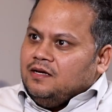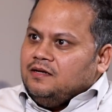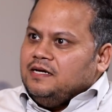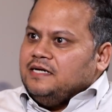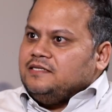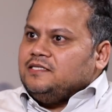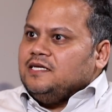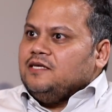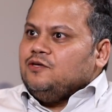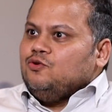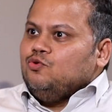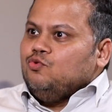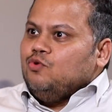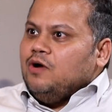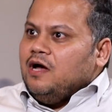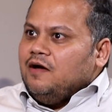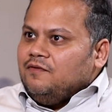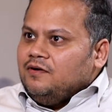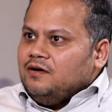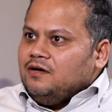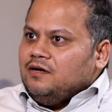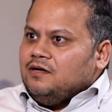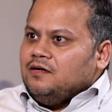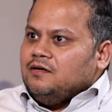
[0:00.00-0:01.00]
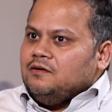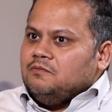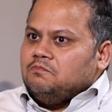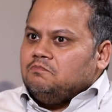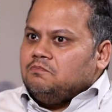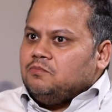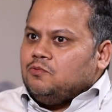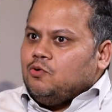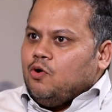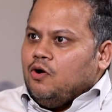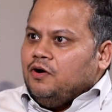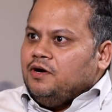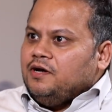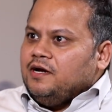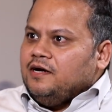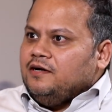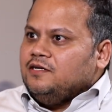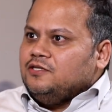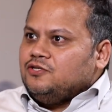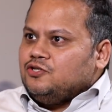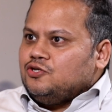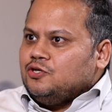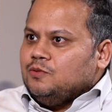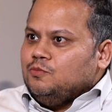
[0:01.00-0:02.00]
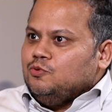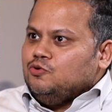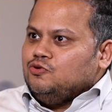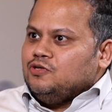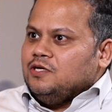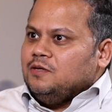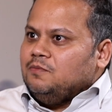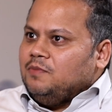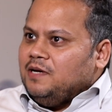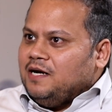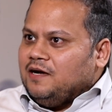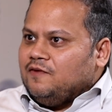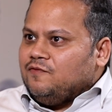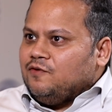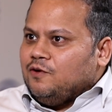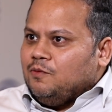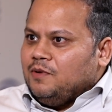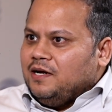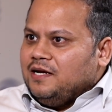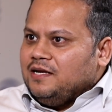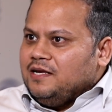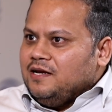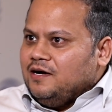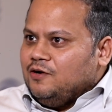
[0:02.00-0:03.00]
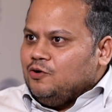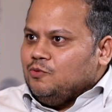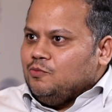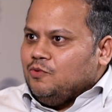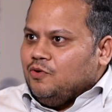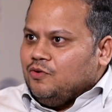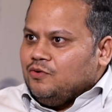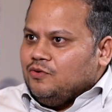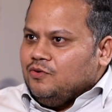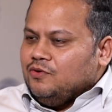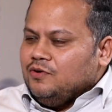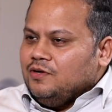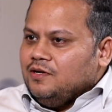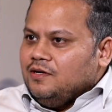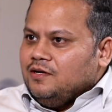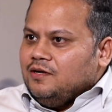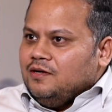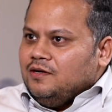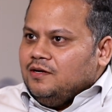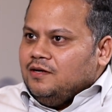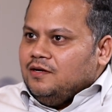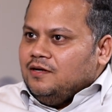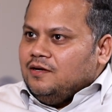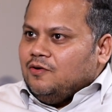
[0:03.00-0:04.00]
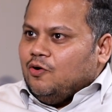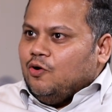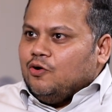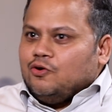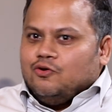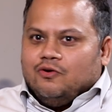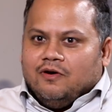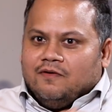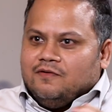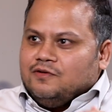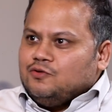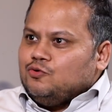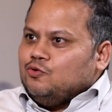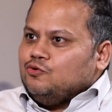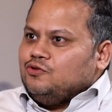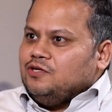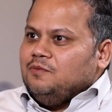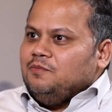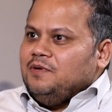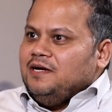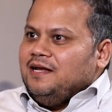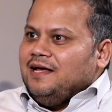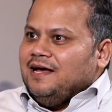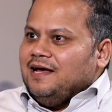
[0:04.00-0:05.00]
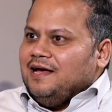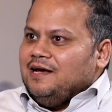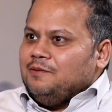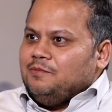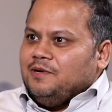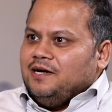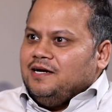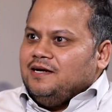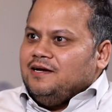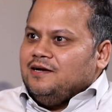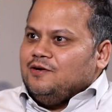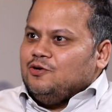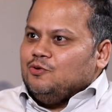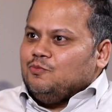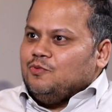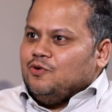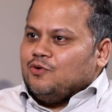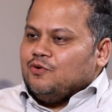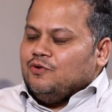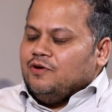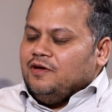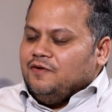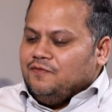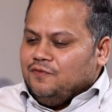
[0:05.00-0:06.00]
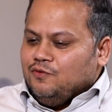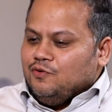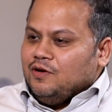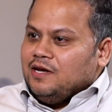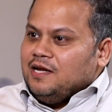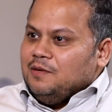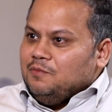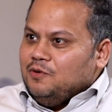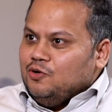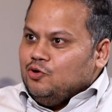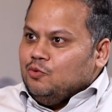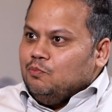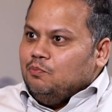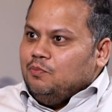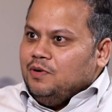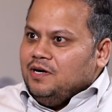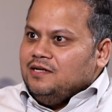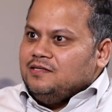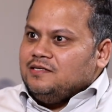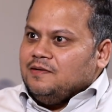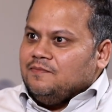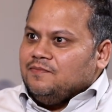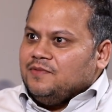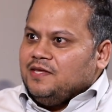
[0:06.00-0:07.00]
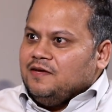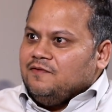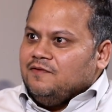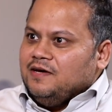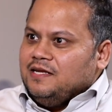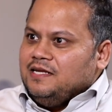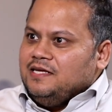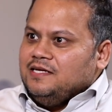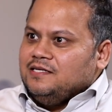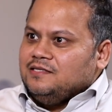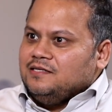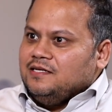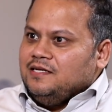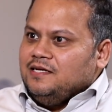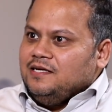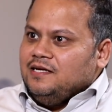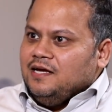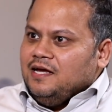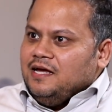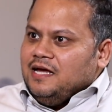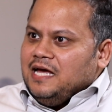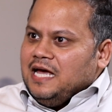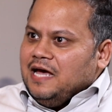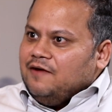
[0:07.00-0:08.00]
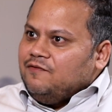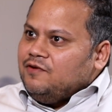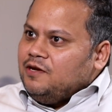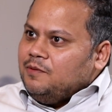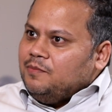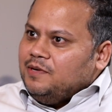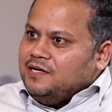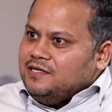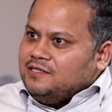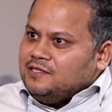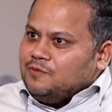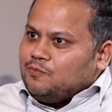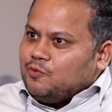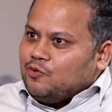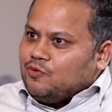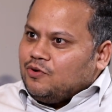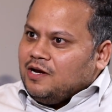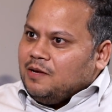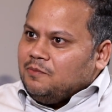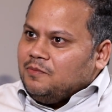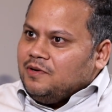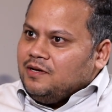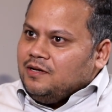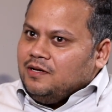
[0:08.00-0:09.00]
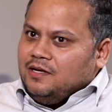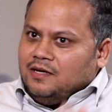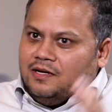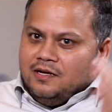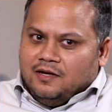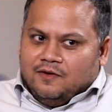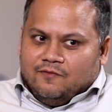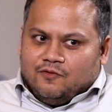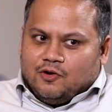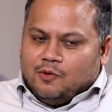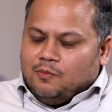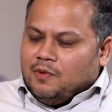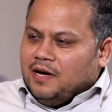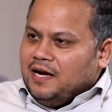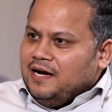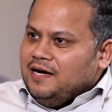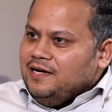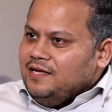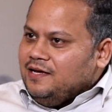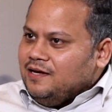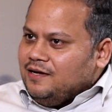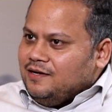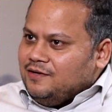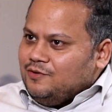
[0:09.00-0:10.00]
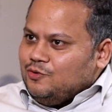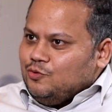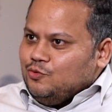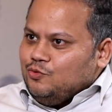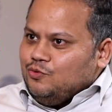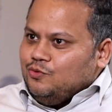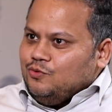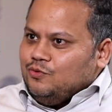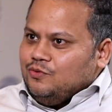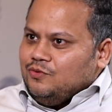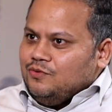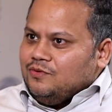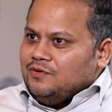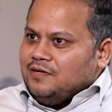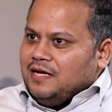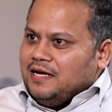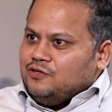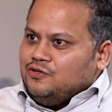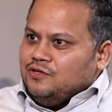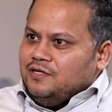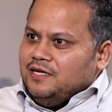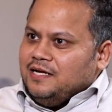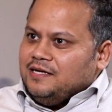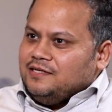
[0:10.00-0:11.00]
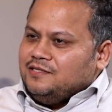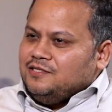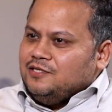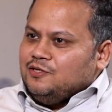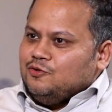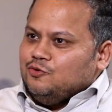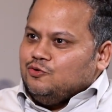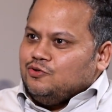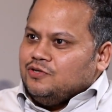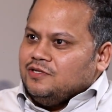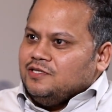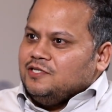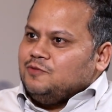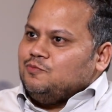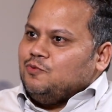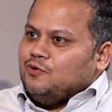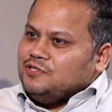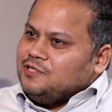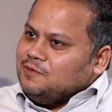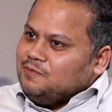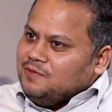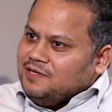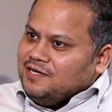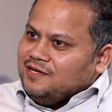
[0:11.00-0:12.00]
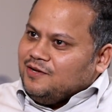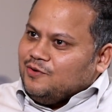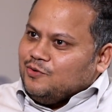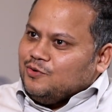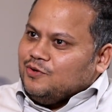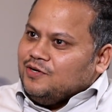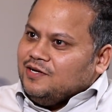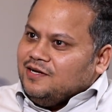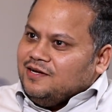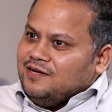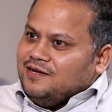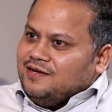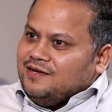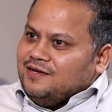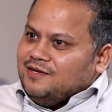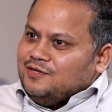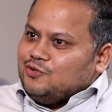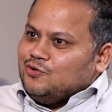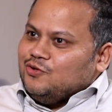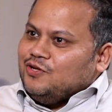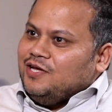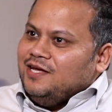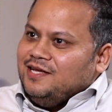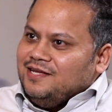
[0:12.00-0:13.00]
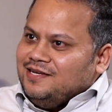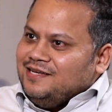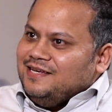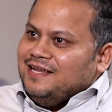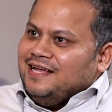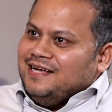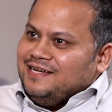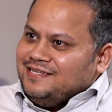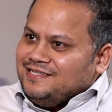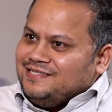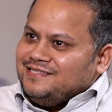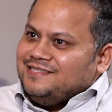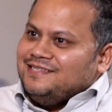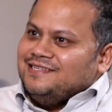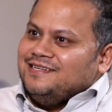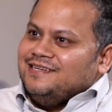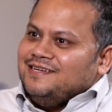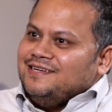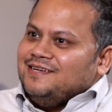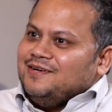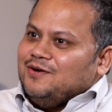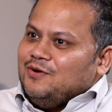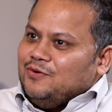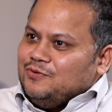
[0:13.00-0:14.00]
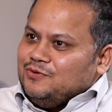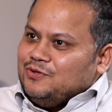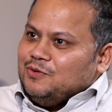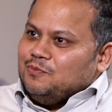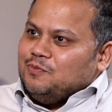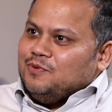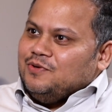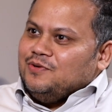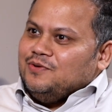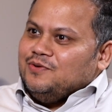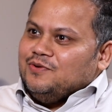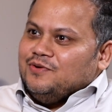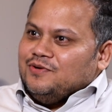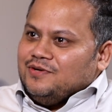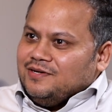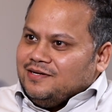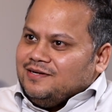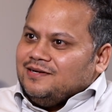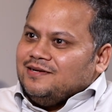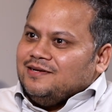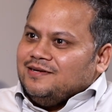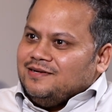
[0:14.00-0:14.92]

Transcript: let's say you have a content distribution platform idea tomorrow, or you have a social media app idea tomorrow. If you are able to build something very easily, everybody is a programmer. From idea to actually execution is possible now. So the next entrepreneur